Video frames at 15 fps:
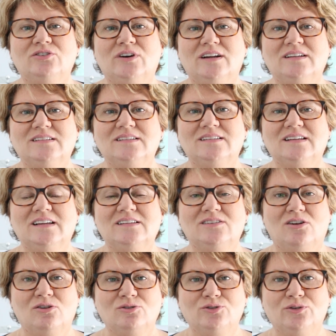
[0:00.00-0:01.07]
dress is
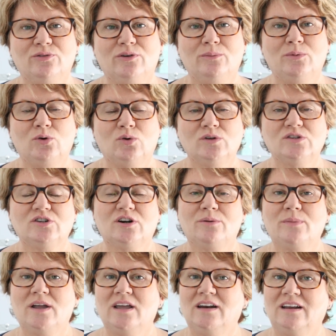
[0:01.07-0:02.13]
also from
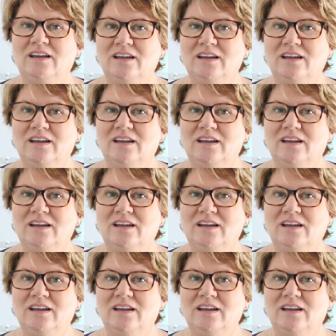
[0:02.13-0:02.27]
Nordstrom and